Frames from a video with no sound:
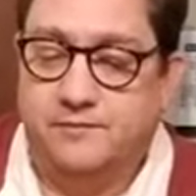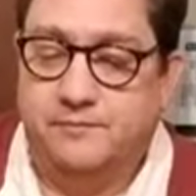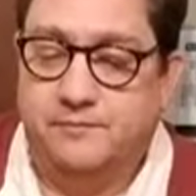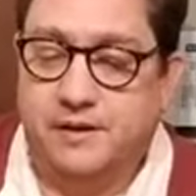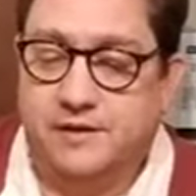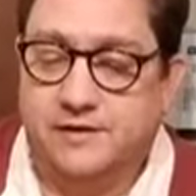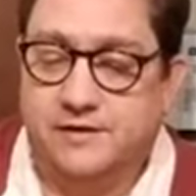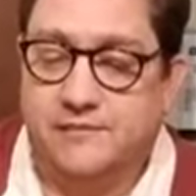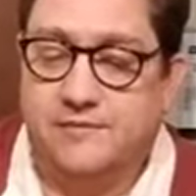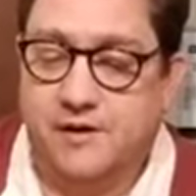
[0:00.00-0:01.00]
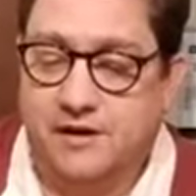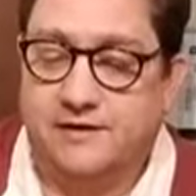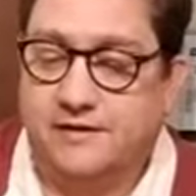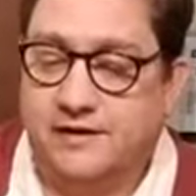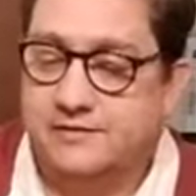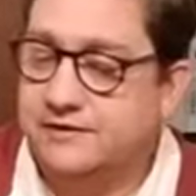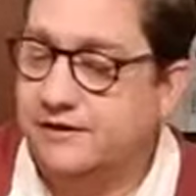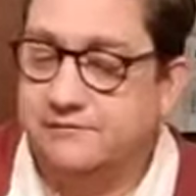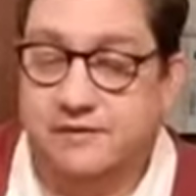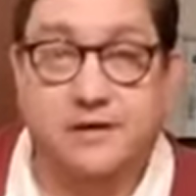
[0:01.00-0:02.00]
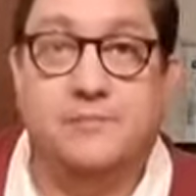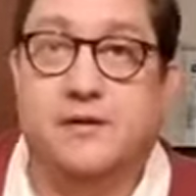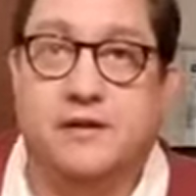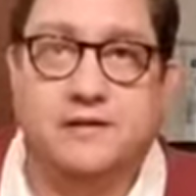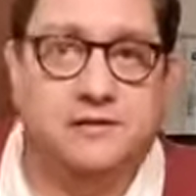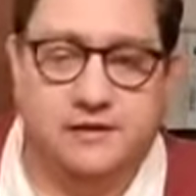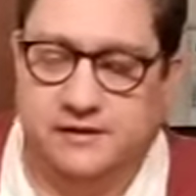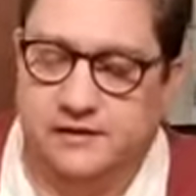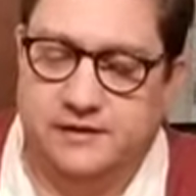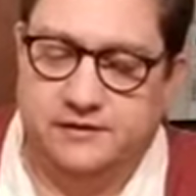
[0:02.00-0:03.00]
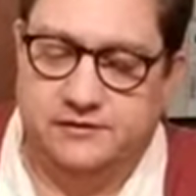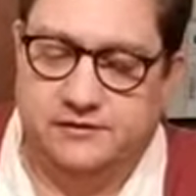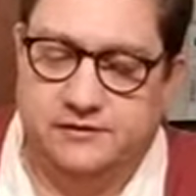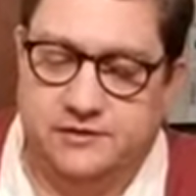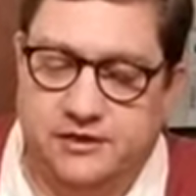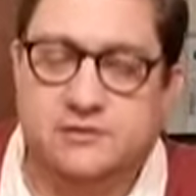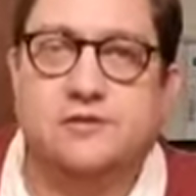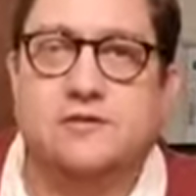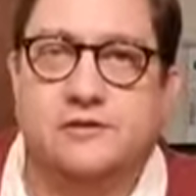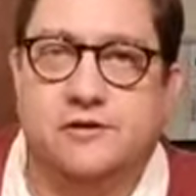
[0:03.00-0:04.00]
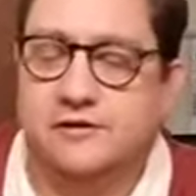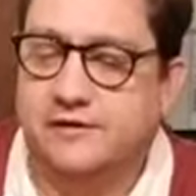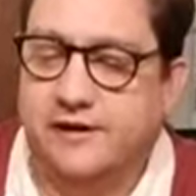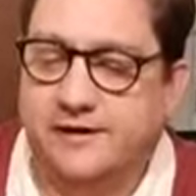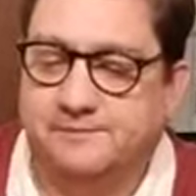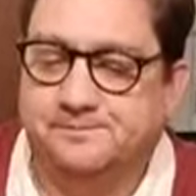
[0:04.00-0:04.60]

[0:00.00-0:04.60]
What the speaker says: because I'm not tasting manipulation in it. It's just Chardonnay.